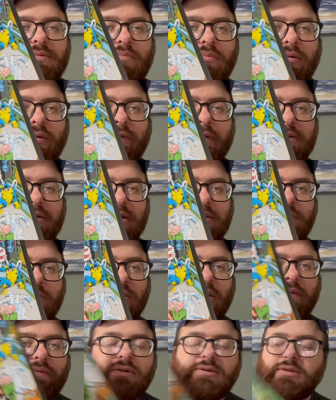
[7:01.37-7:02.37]
those X-Men
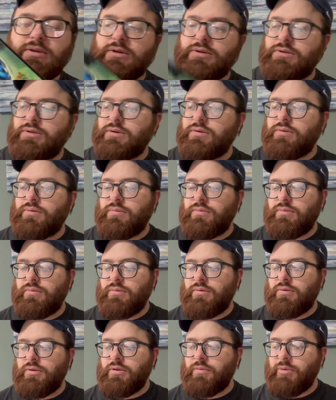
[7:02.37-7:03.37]
covers there too
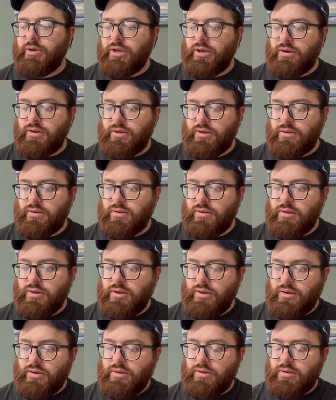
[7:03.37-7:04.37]
in the beginning,
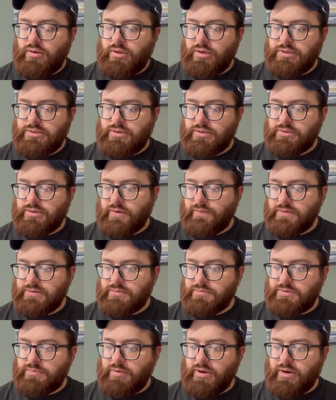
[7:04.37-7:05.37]
and it starts off with
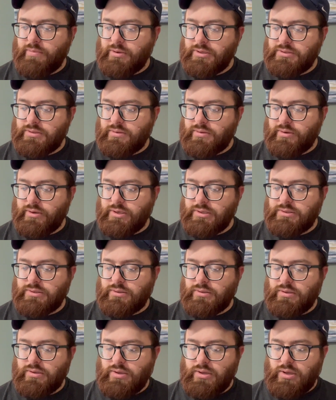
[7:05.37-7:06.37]
some Spider-Man stories.
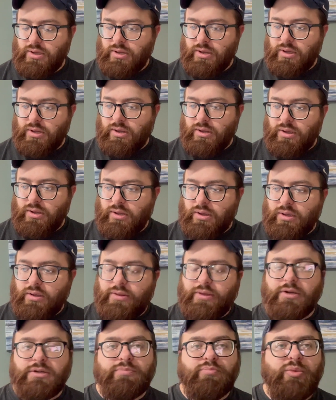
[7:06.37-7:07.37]

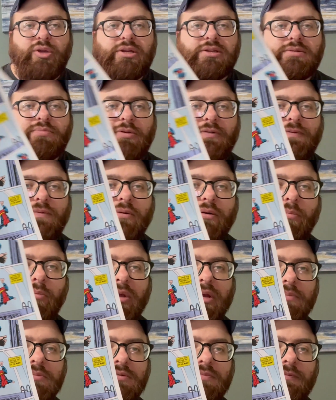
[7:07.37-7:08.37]
There's Beast before it
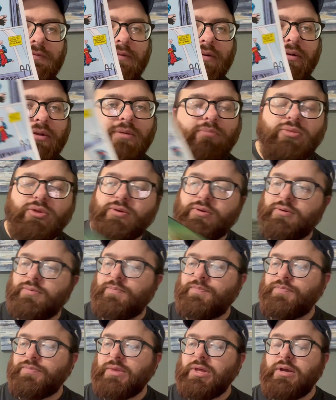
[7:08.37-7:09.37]
becomes furry and blue.
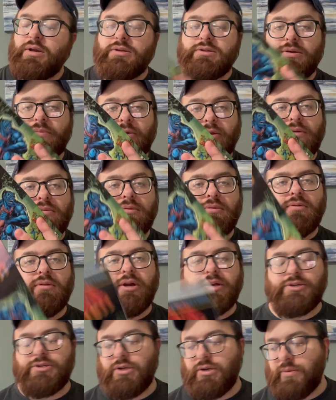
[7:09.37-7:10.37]
So really cool
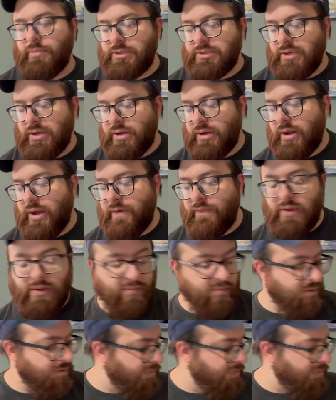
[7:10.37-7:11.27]
collection. I'm excited to have that one.